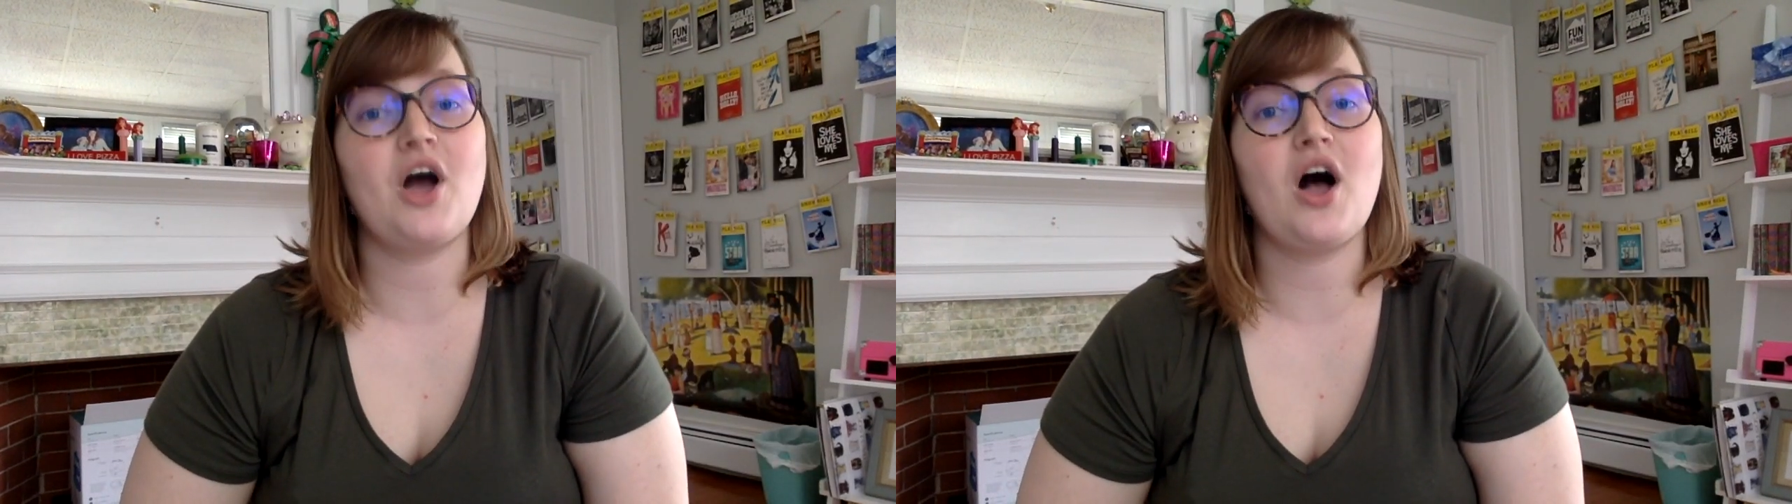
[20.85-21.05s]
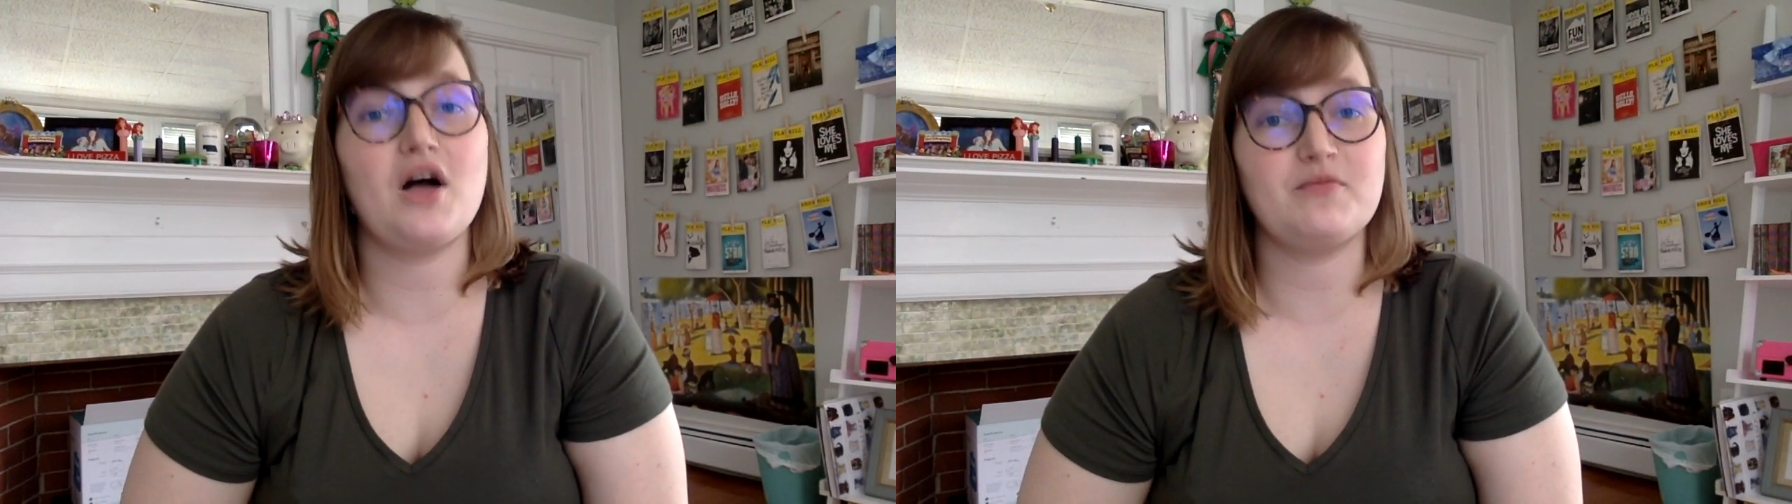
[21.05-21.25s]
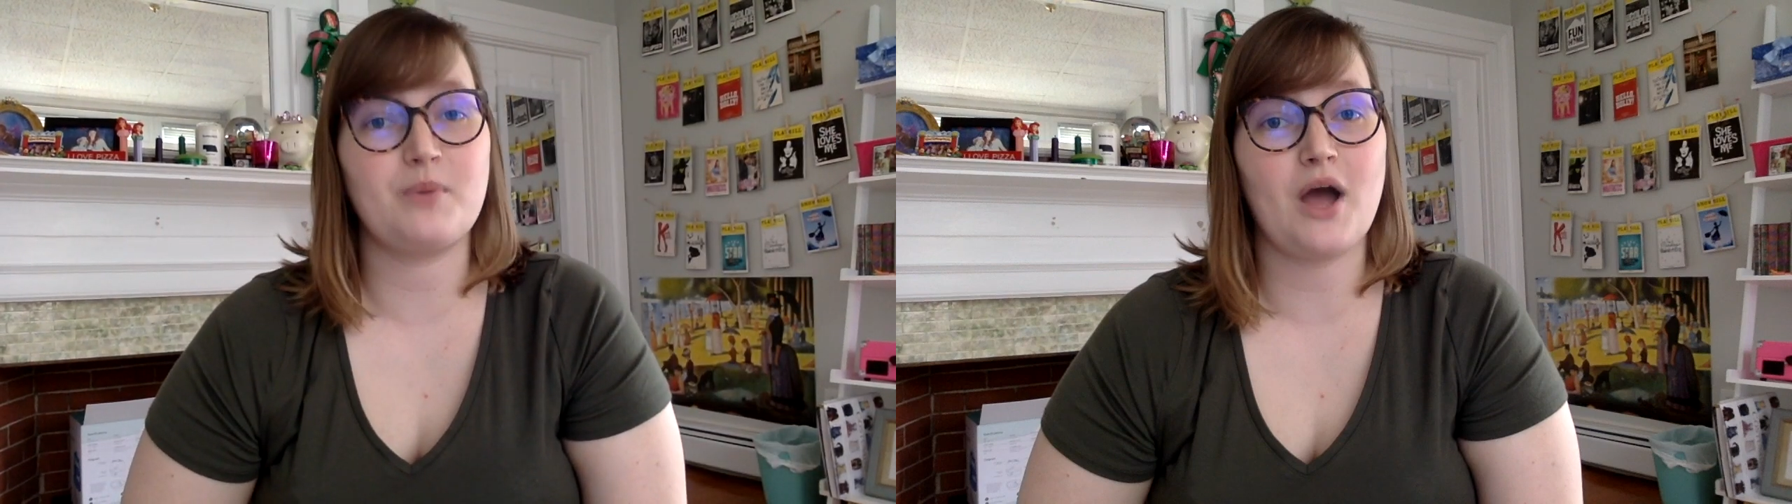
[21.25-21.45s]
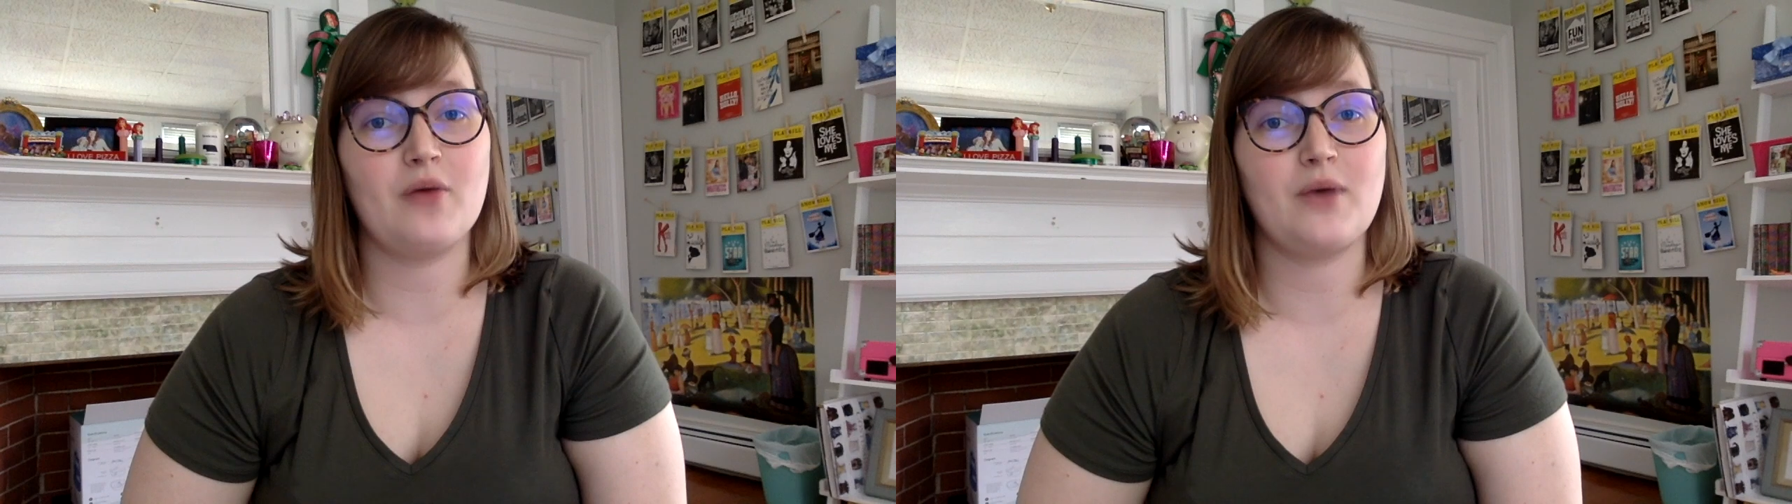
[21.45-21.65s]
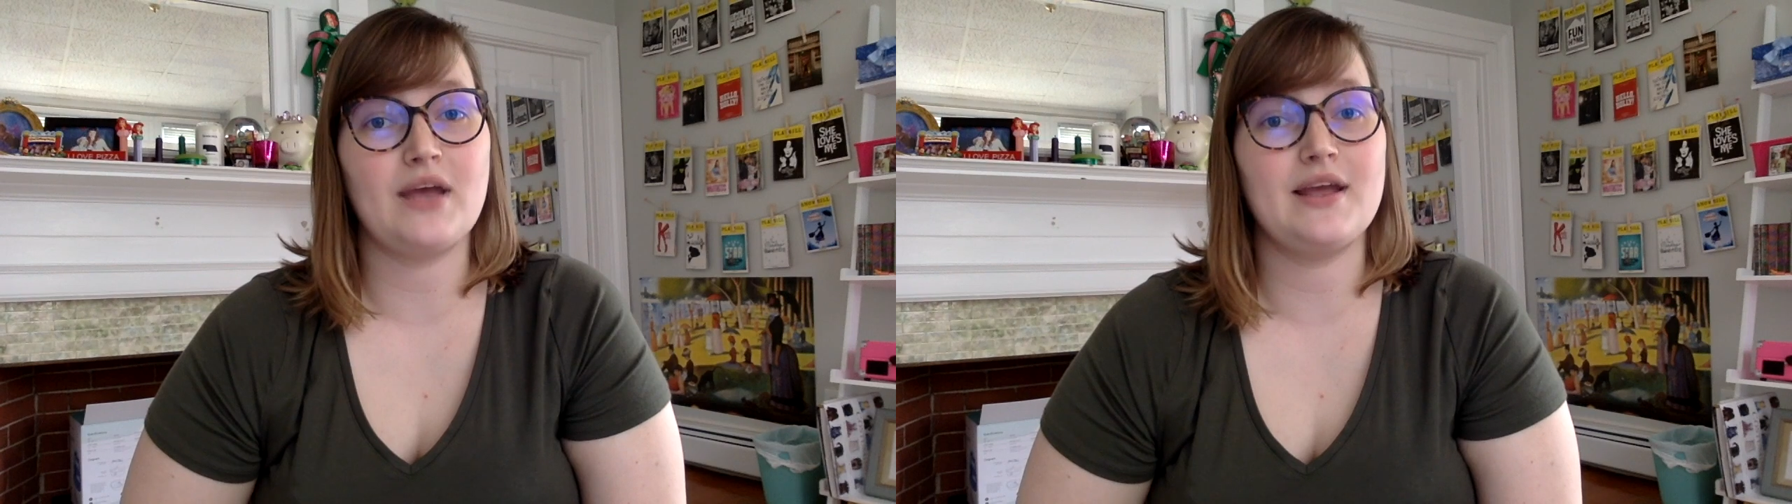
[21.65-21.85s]

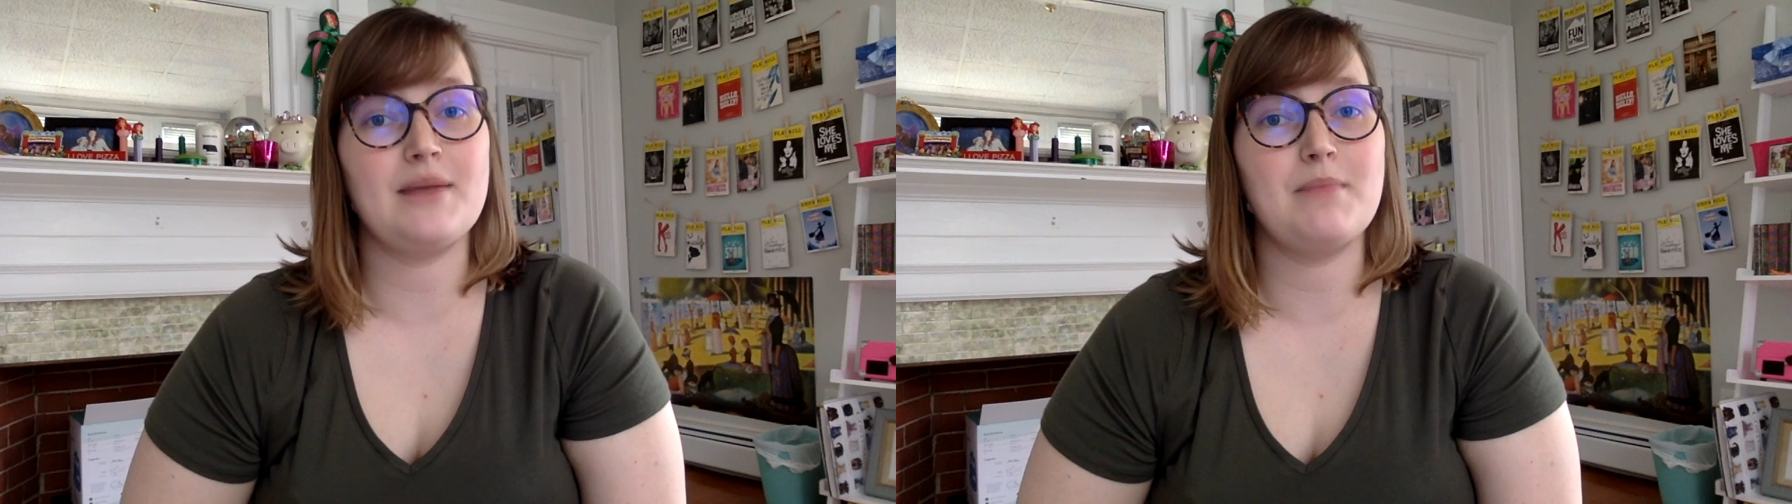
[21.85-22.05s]
off-Broadway in